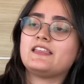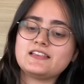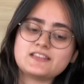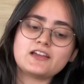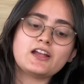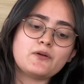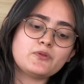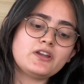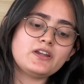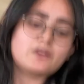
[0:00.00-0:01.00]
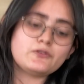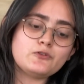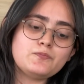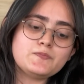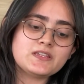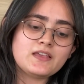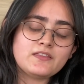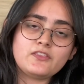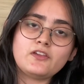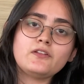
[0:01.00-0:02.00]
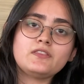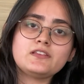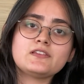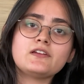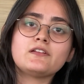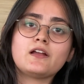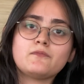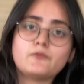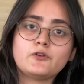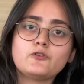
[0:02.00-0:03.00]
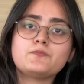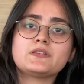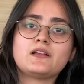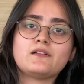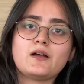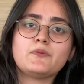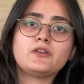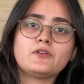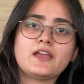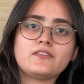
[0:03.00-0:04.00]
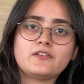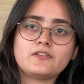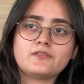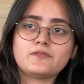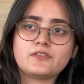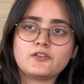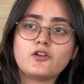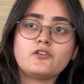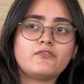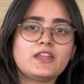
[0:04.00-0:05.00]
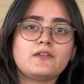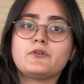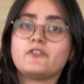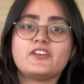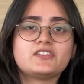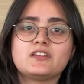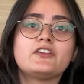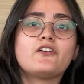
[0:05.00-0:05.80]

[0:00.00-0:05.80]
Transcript: these are community groups. These are groups coming together. They're not very professionally